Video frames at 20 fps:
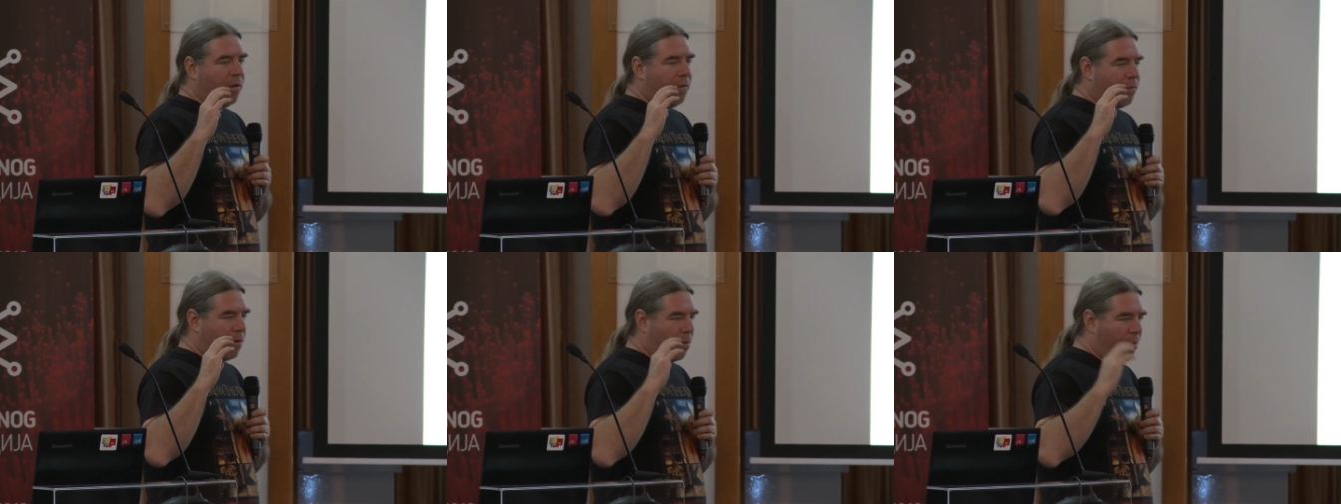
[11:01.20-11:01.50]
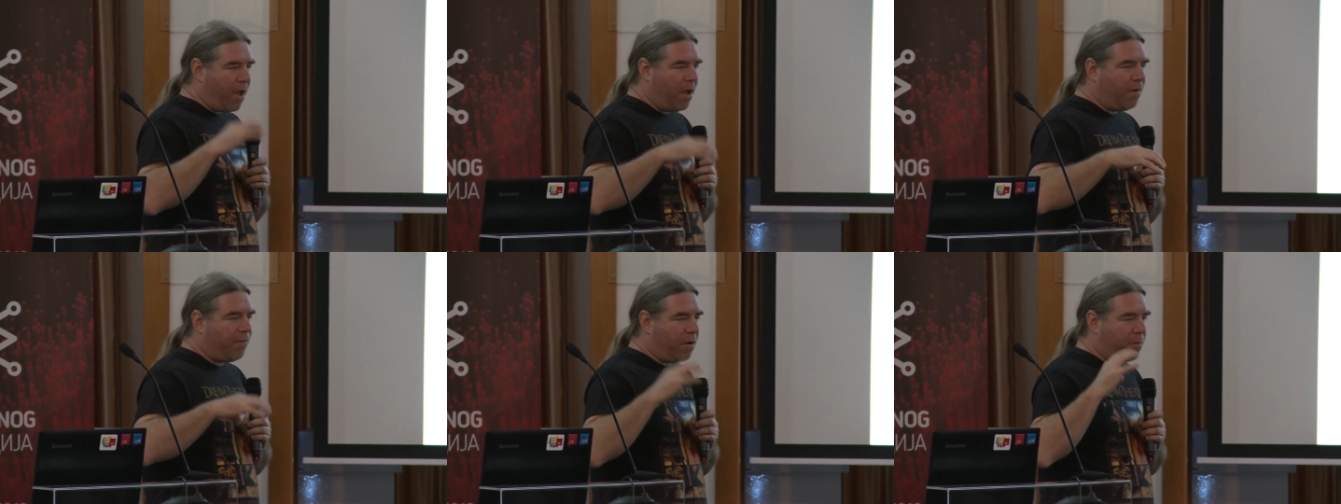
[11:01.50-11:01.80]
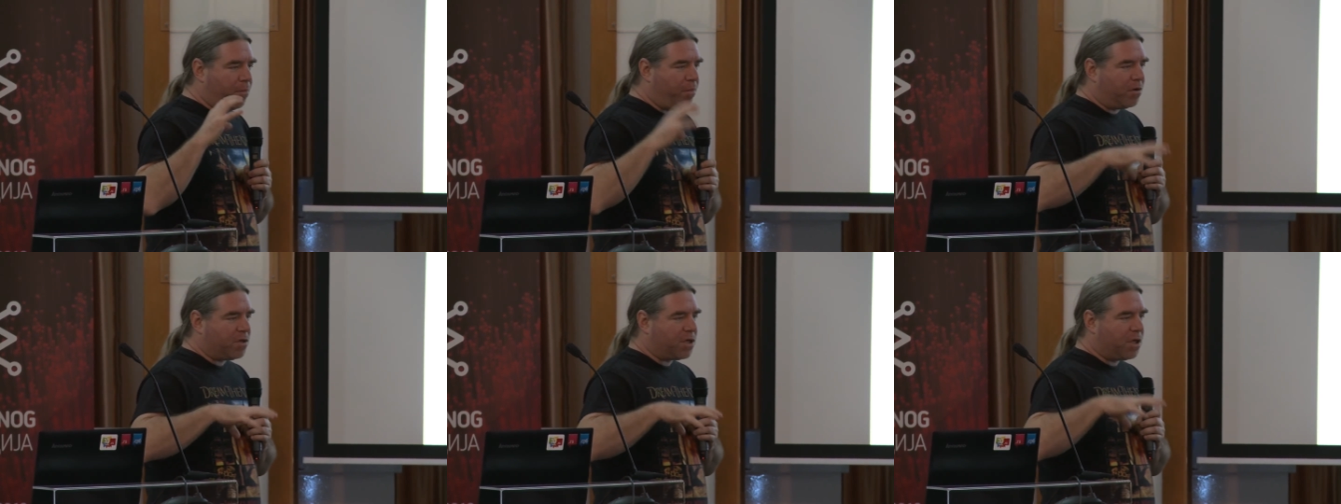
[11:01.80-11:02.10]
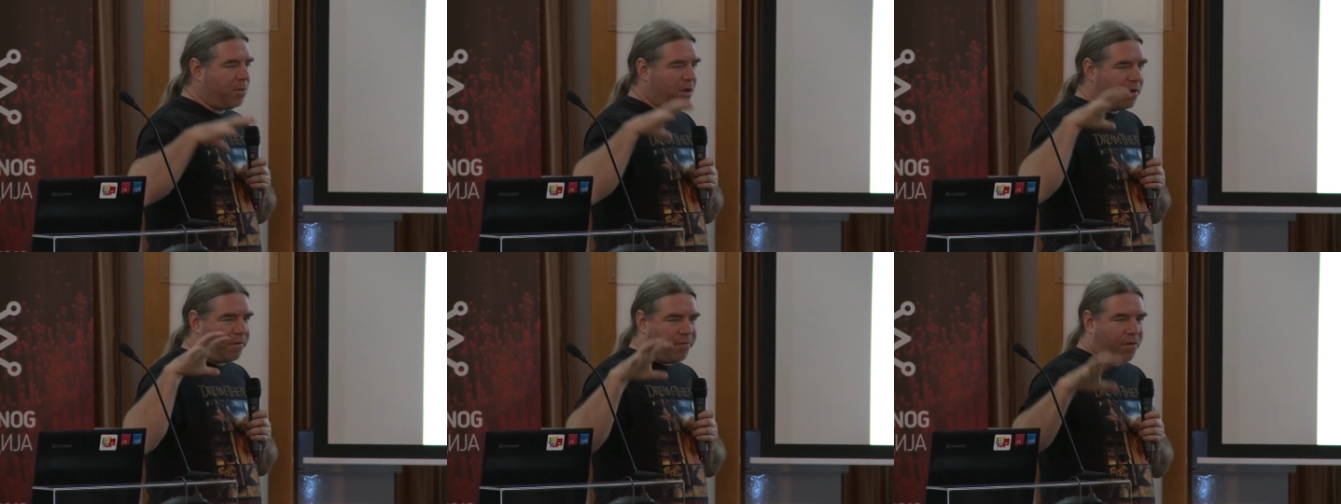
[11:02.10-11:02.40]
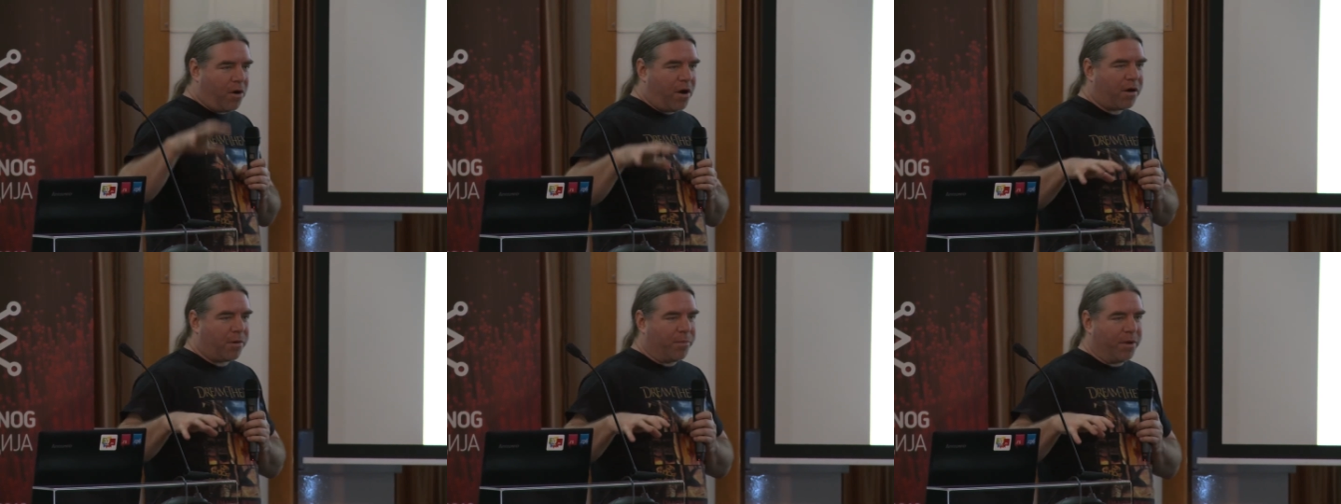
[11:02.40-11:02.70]
from every possible
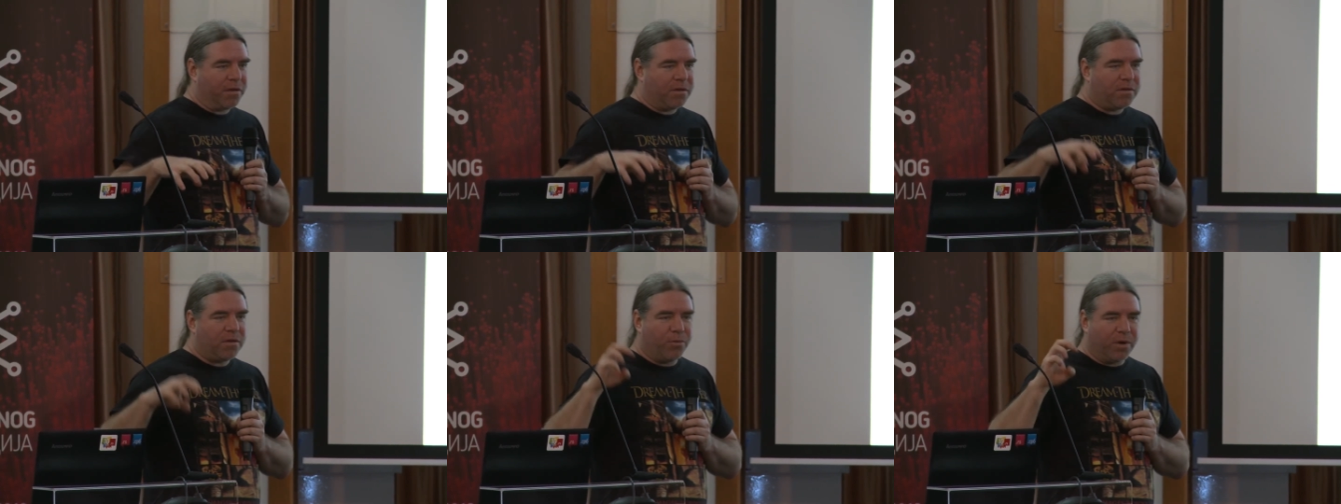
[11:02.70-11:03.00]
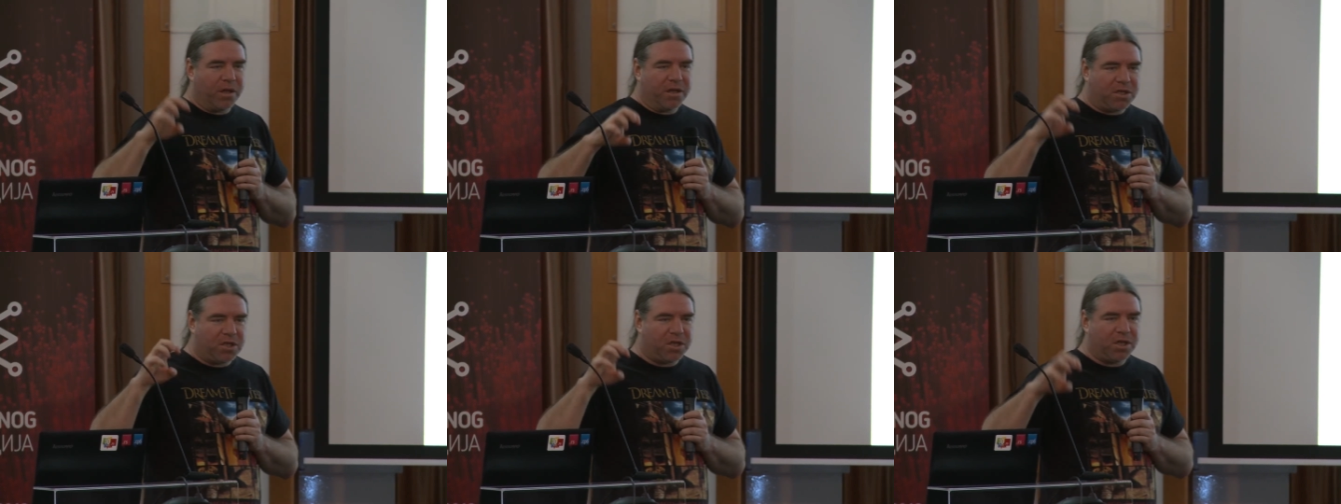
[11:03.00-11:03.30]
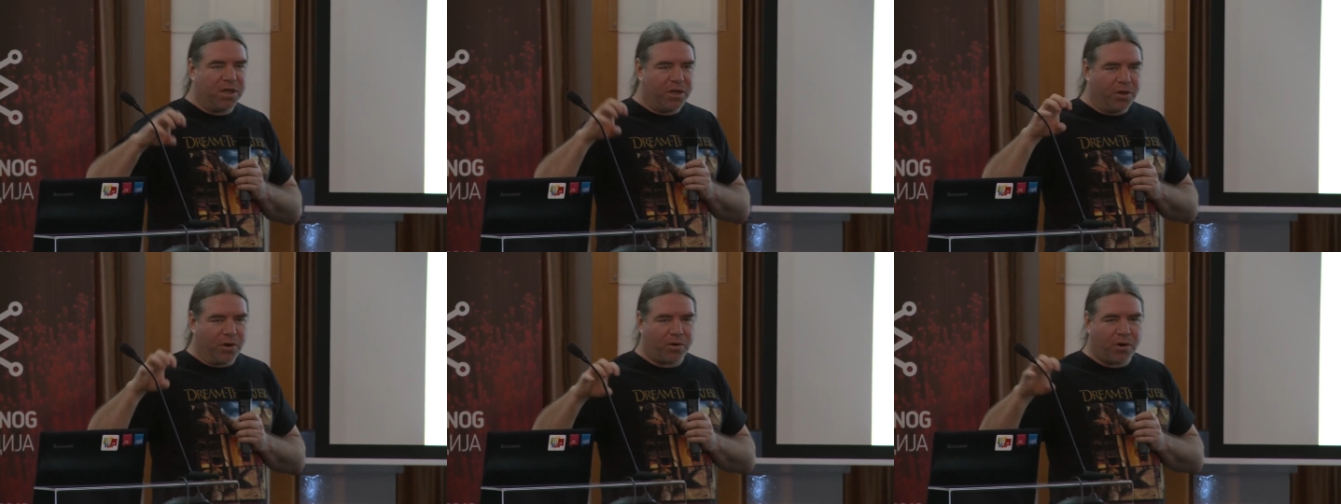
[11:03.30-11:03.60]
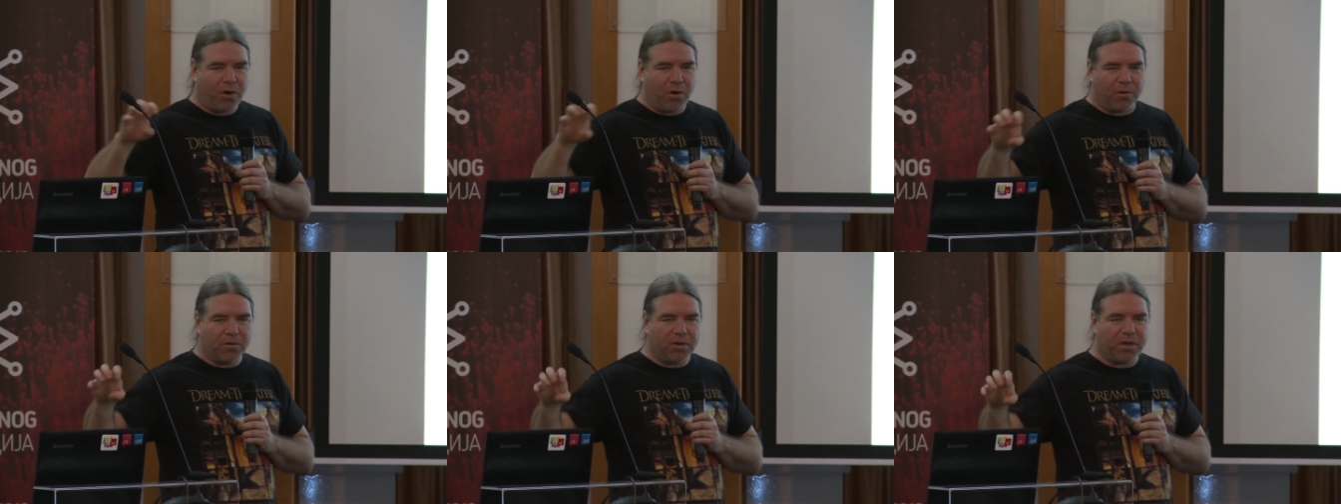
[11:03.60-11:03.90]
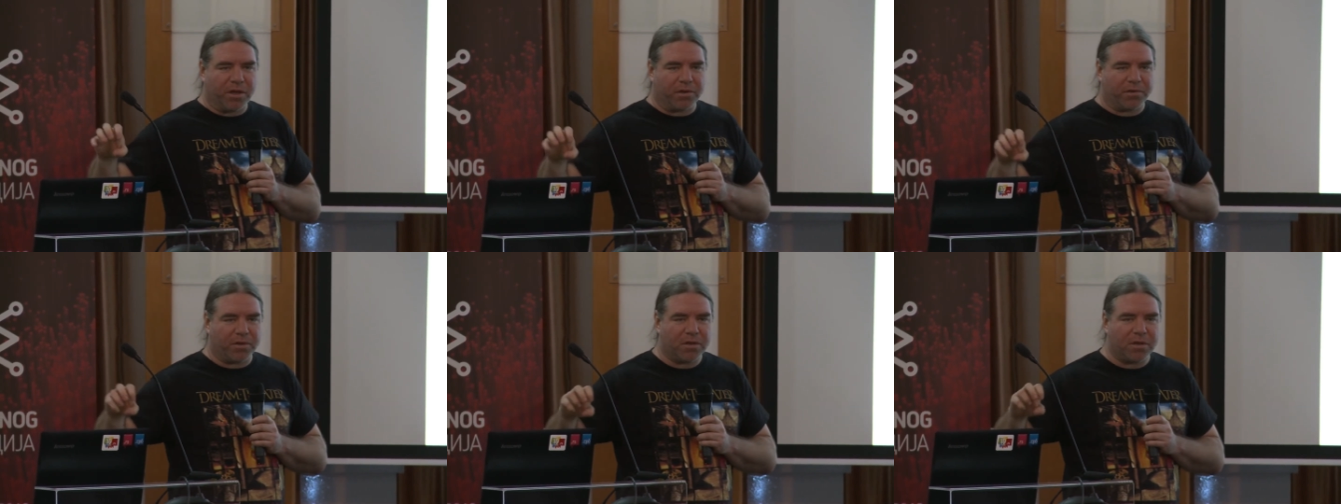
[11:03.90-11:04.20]
environment will see your
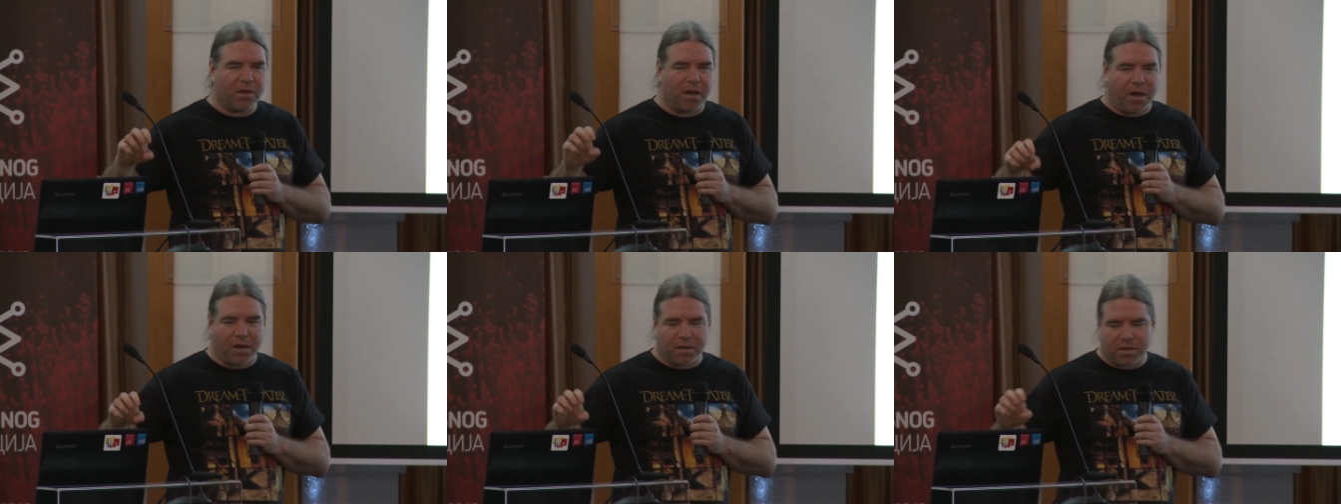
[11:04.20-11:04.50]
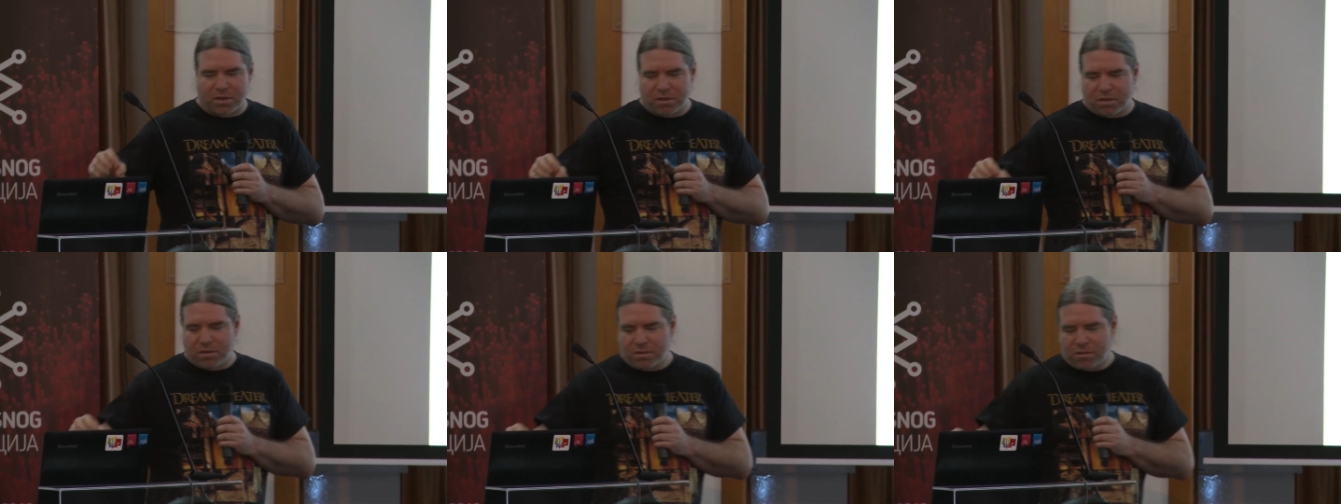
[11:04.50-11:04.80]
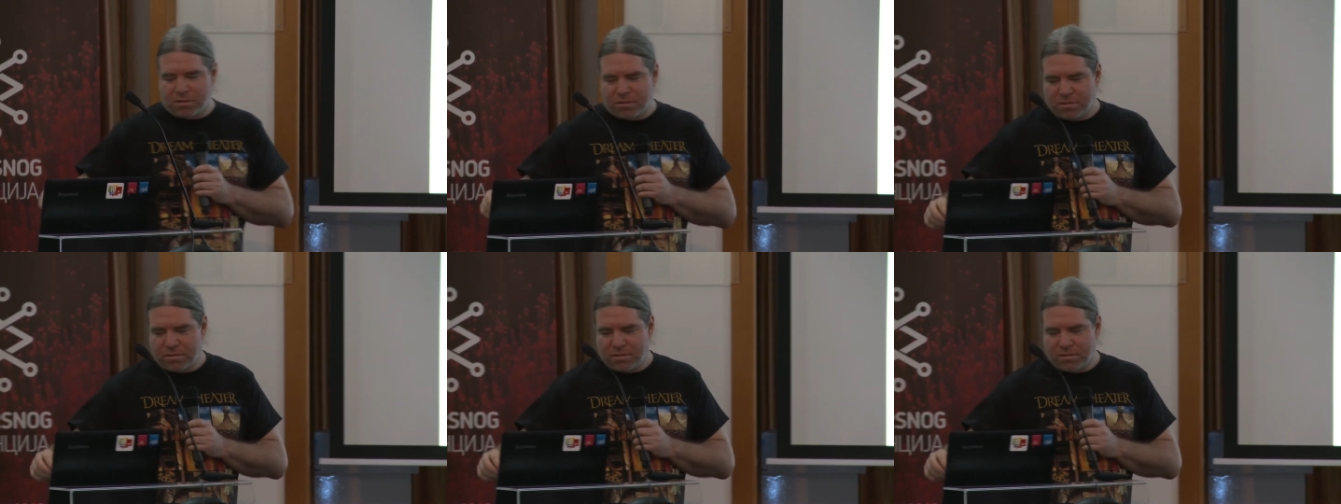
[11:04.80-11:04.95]
content as